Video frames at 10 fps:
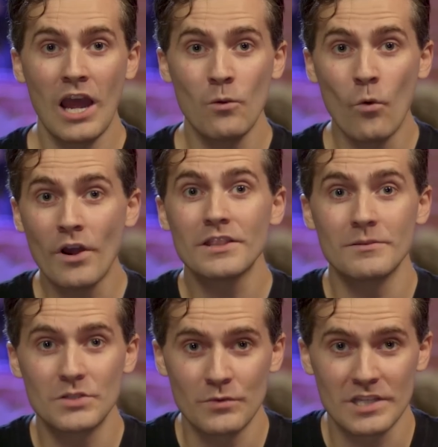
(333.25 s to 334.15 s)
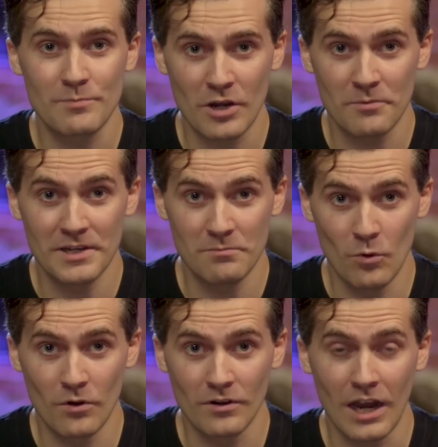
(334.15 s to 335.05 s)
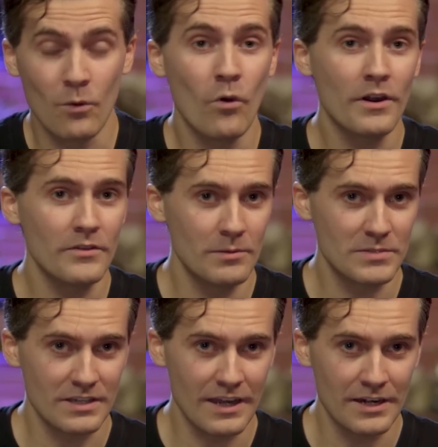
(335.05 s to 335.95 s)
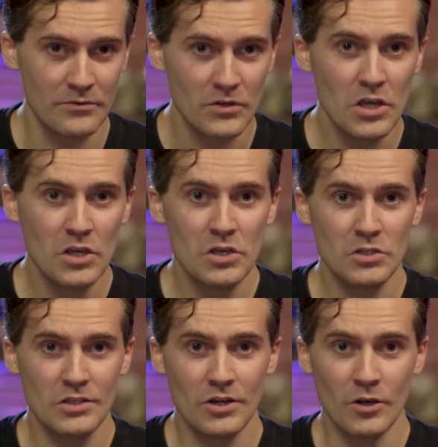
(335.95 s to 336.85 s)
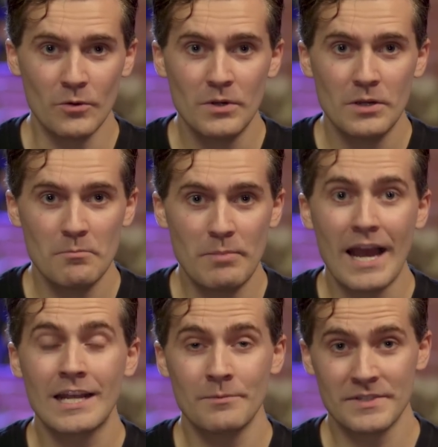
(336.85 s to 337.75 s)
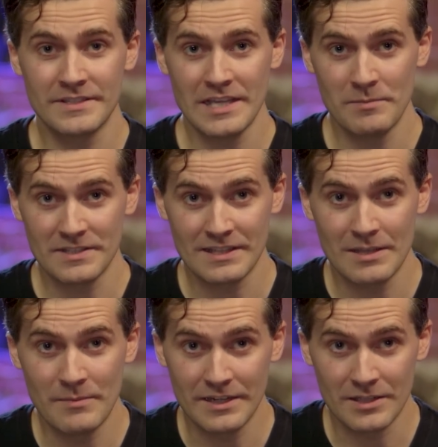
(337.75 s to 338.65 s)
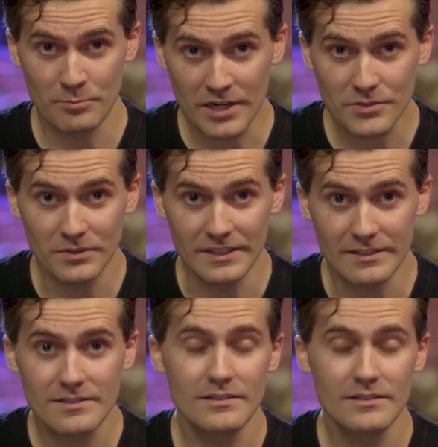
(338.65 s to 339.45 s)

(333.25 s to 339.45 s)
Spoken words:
I wanted them to experiment more. I wanted them to kind of, back up the statements that they made in the press release.